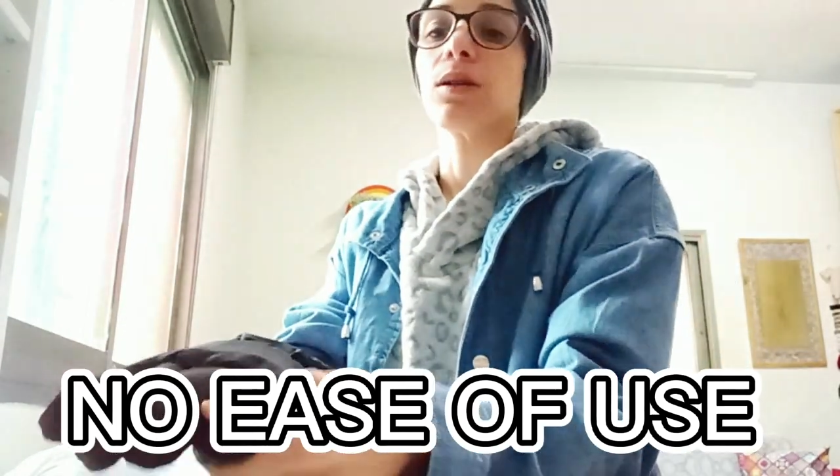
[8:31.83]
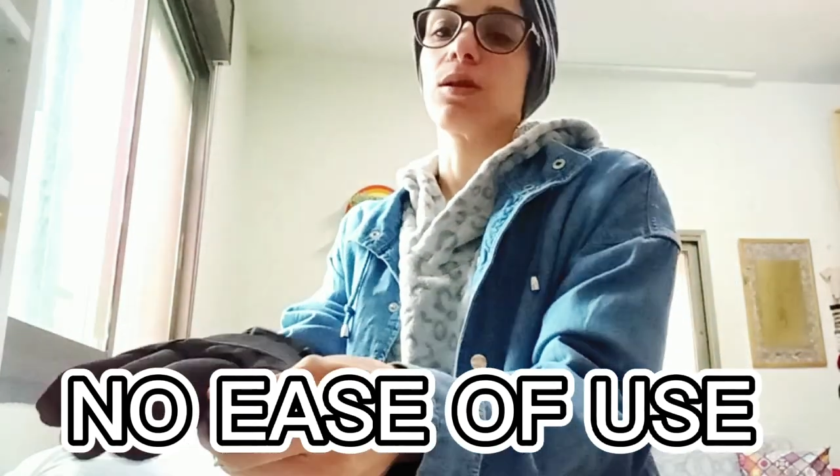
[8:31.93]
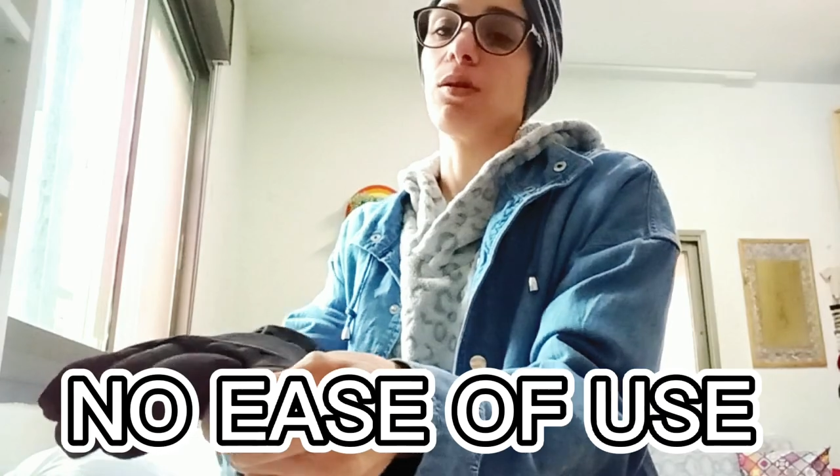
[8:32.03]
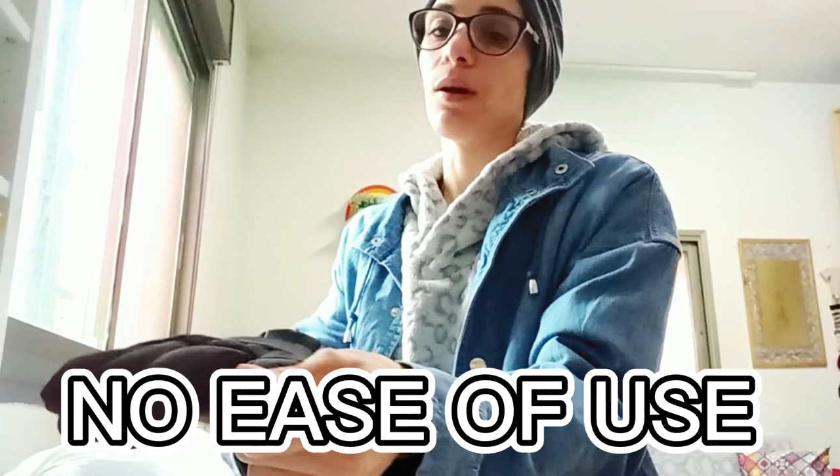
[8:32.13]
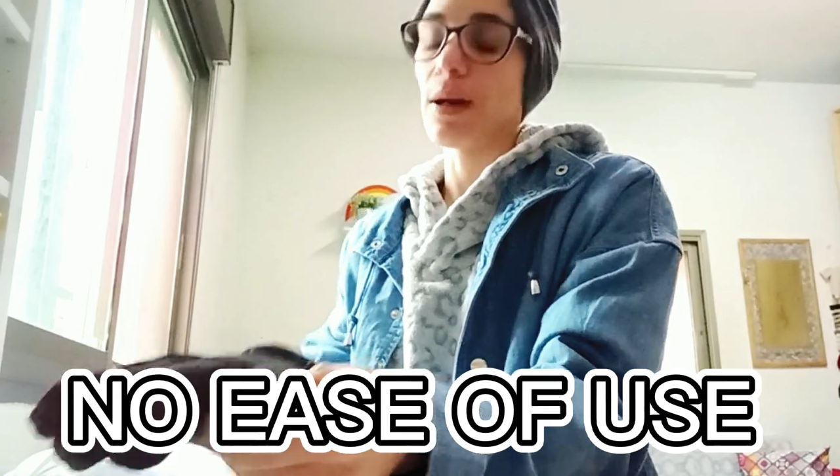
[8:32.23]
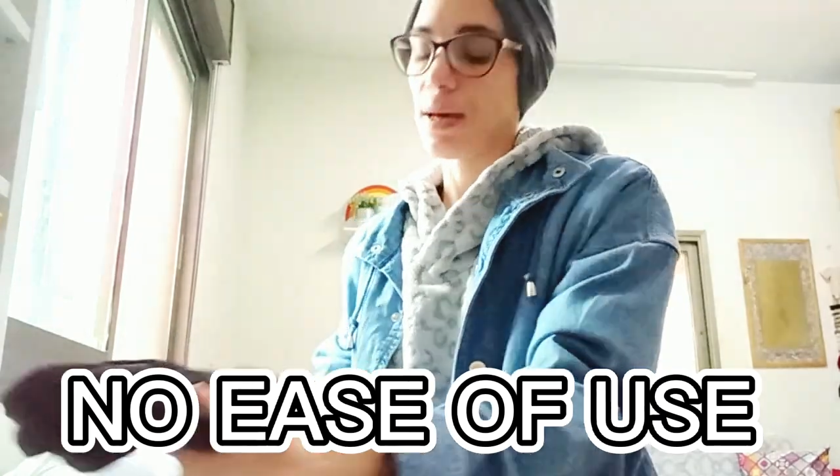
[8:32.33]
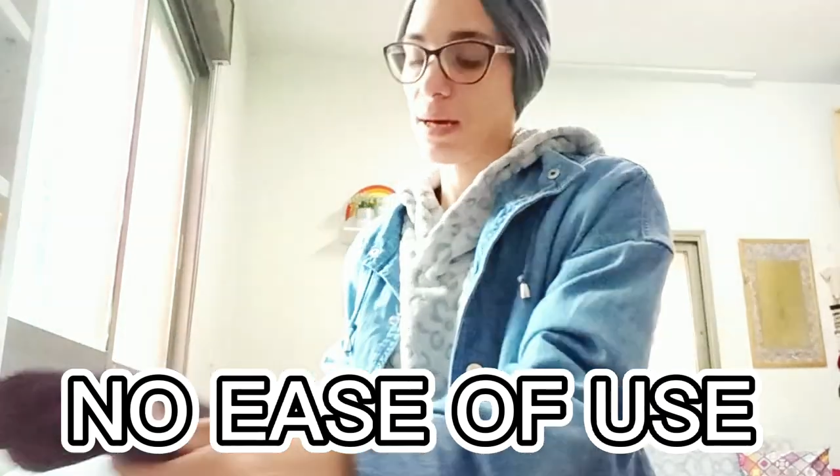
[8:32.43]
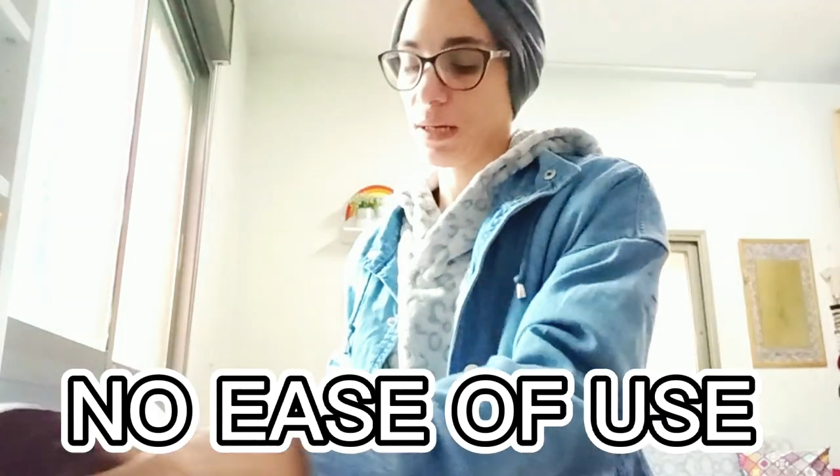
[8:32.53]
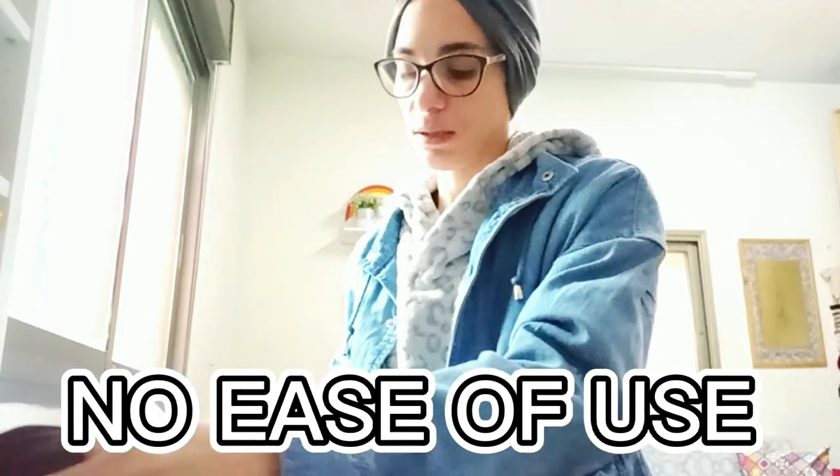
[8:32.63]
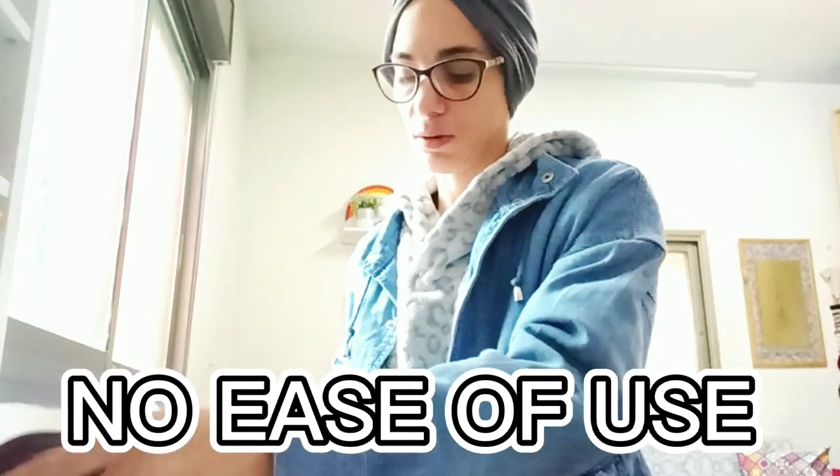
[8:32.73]
So I
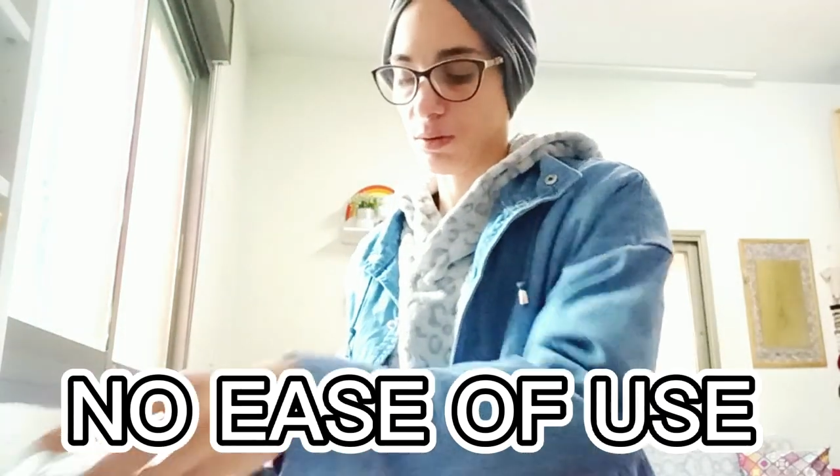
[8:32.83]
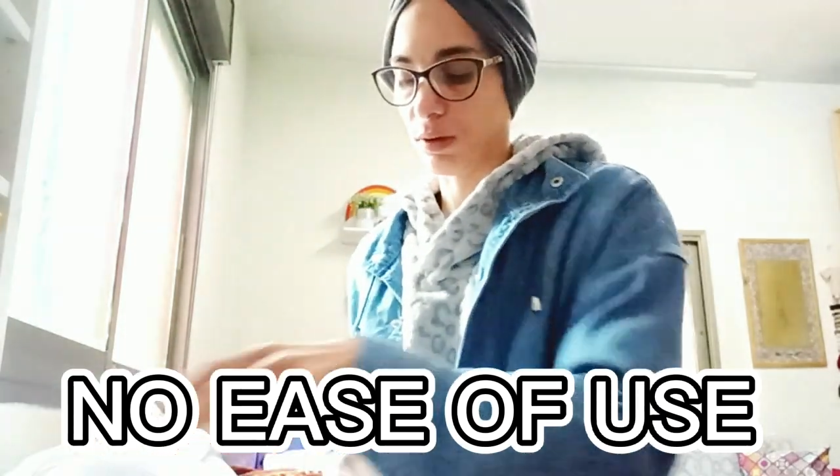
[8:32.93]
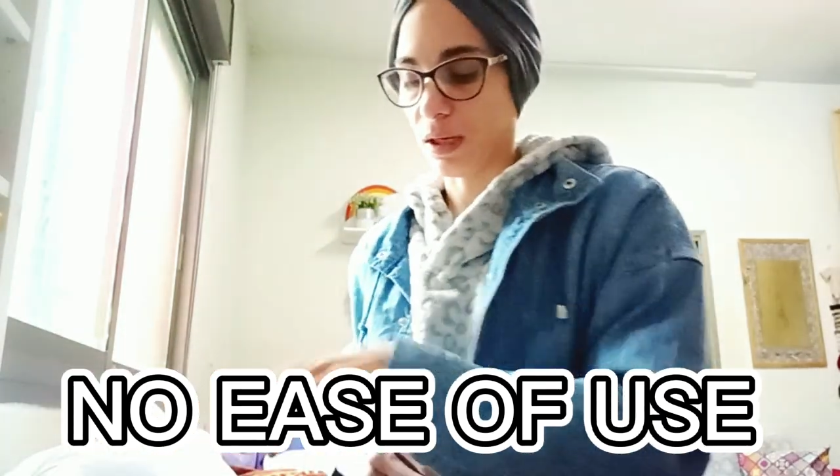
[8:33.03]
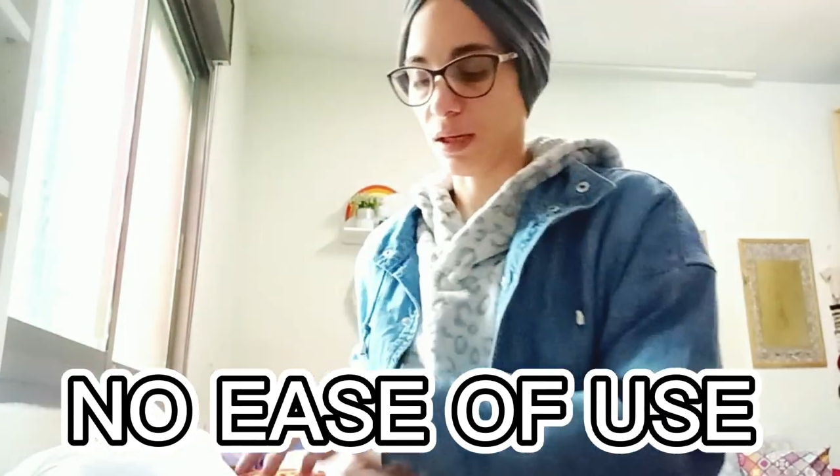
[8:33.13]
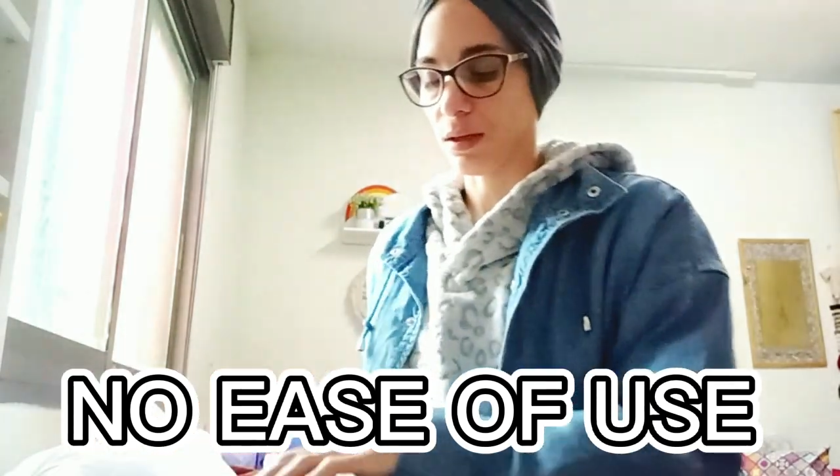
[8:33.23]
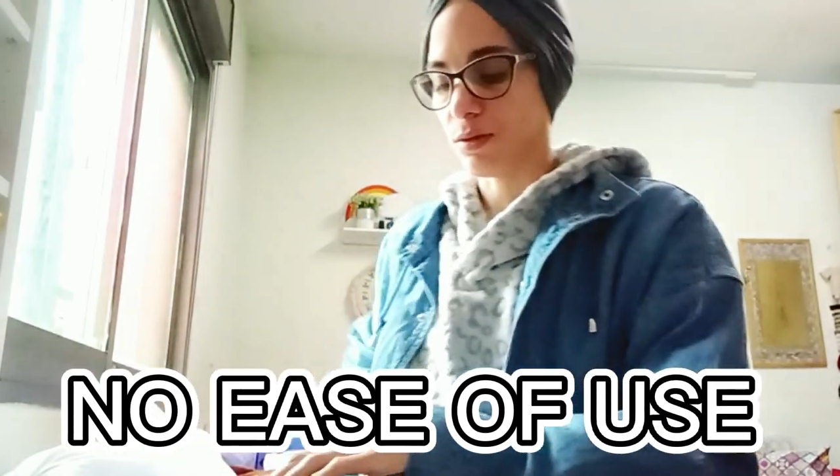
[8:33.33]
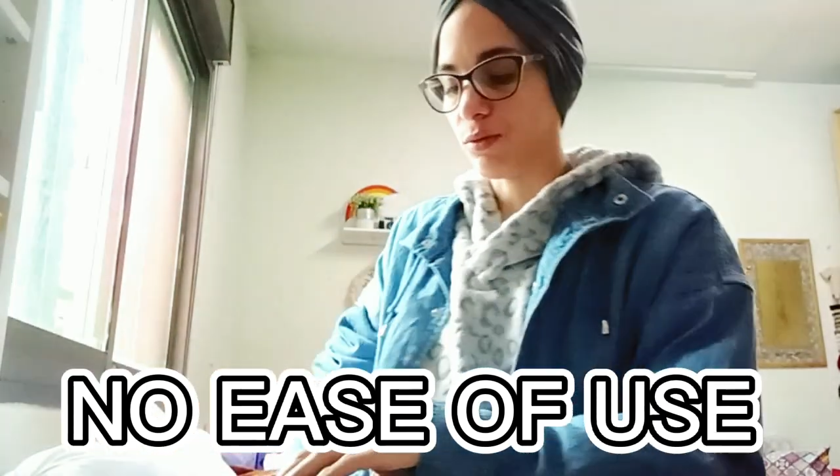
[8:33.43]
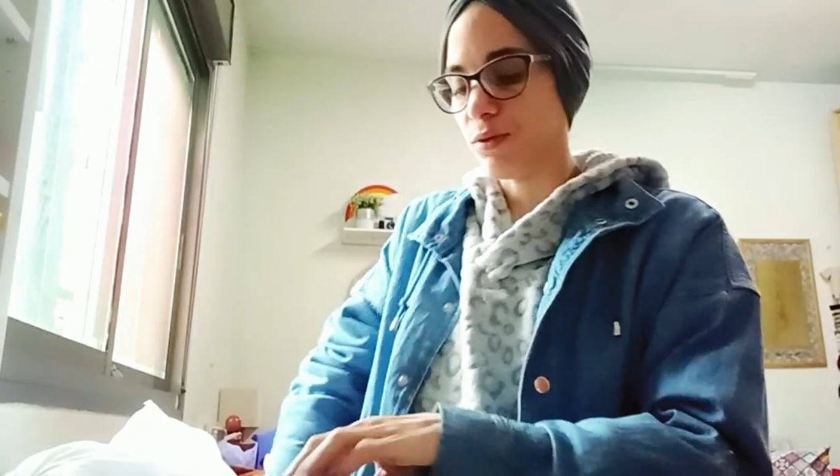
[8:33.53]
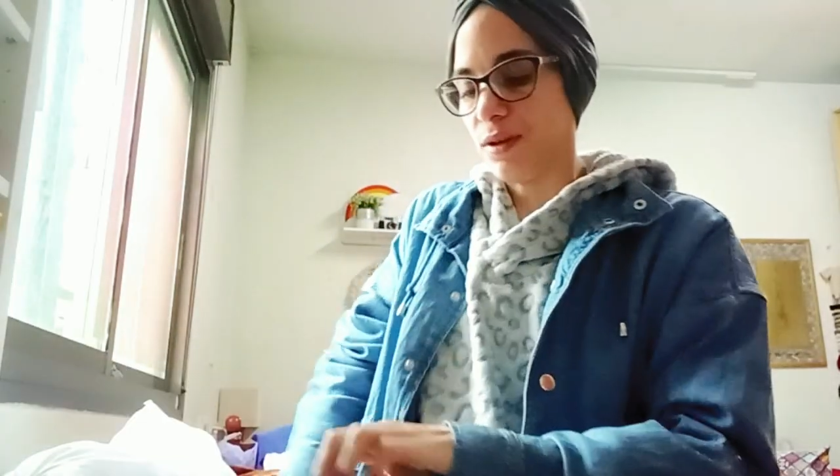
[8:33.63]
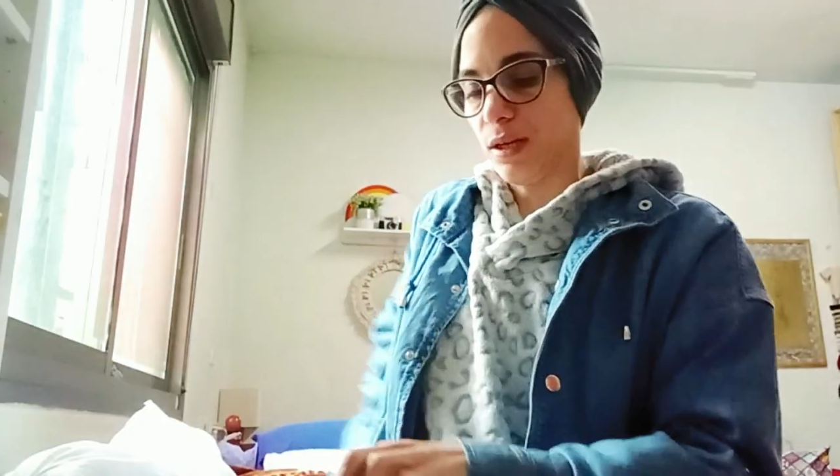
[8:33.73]
had to like
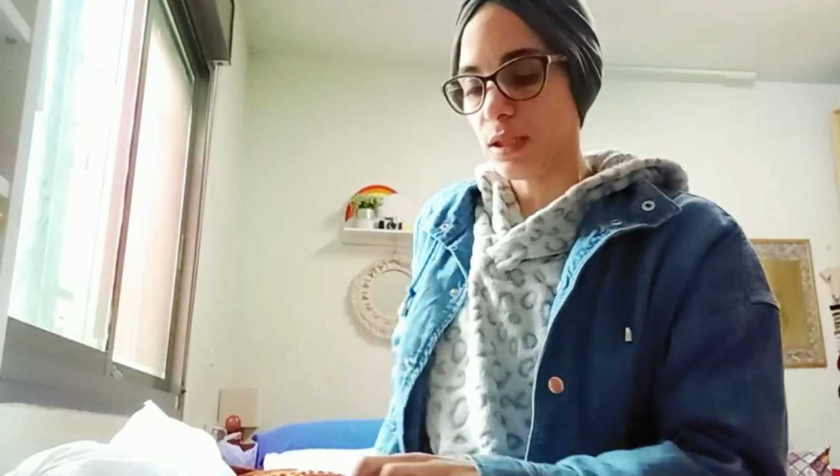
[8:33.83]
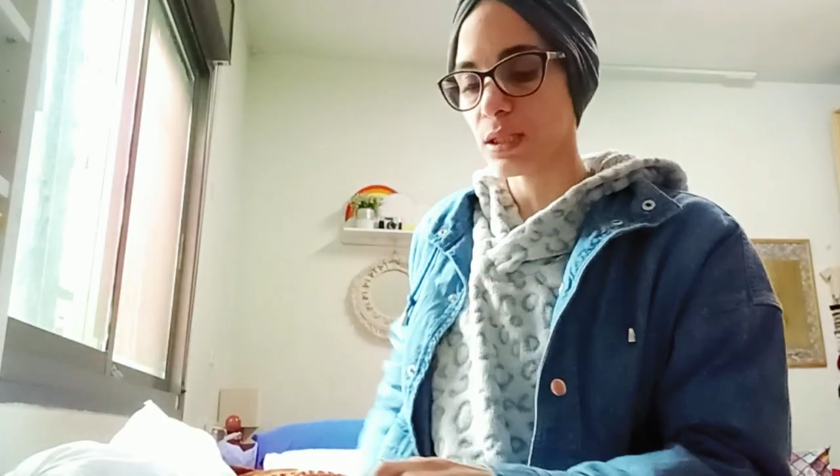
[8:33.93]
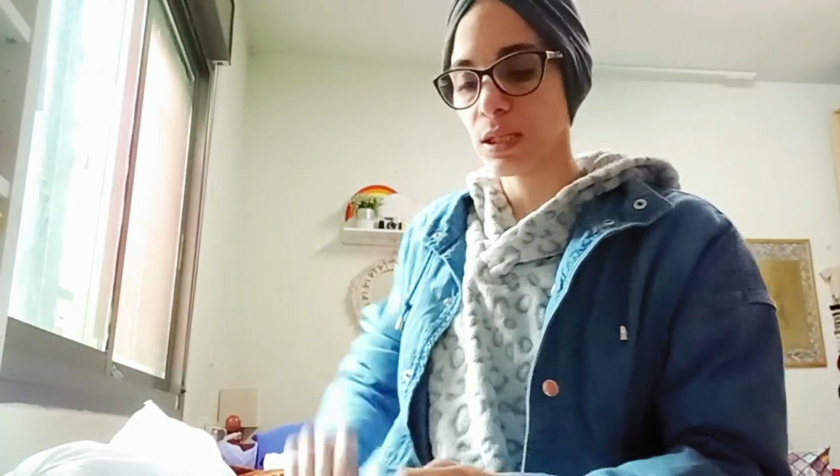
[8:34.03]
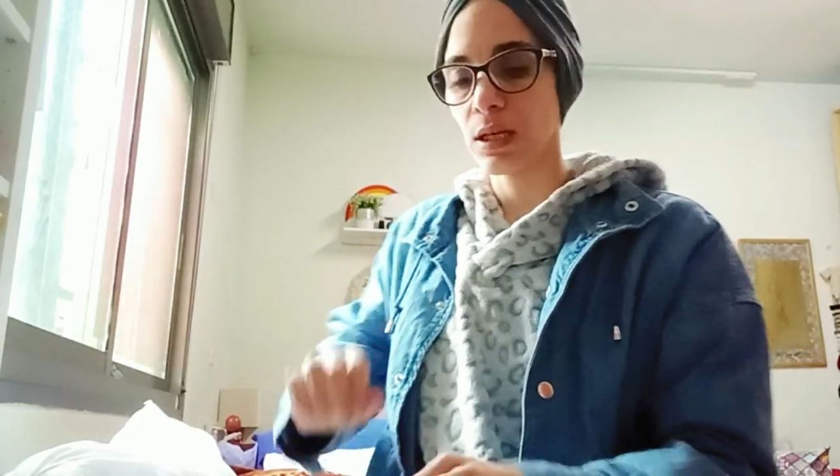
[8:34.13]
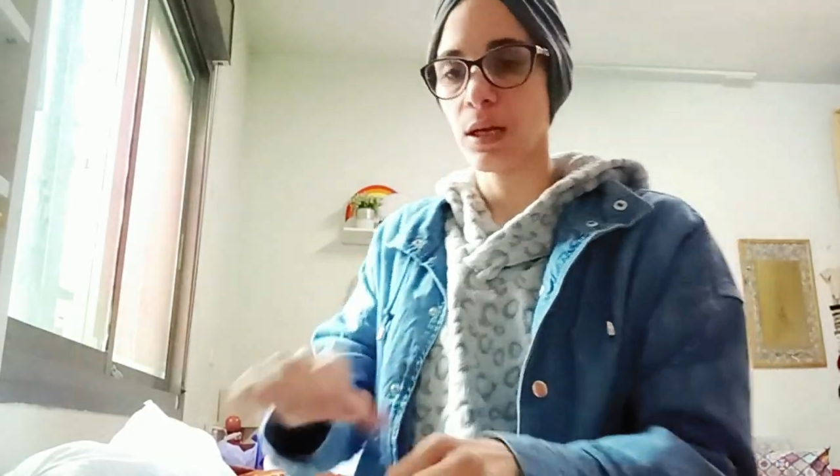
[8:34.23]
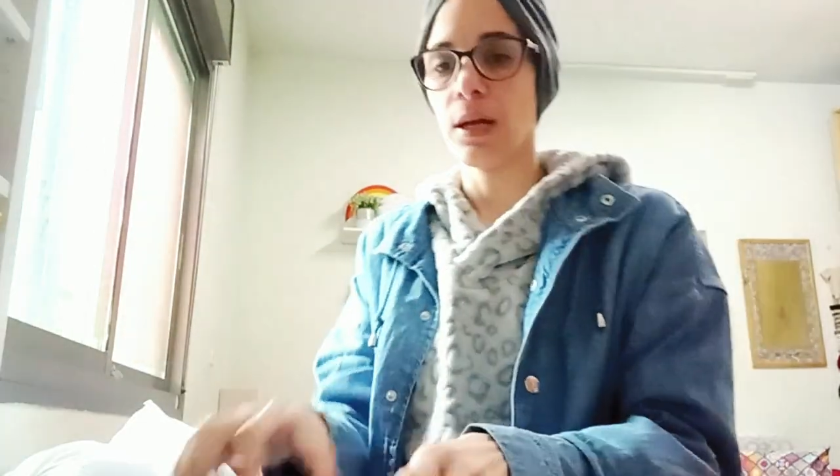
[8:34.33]
do this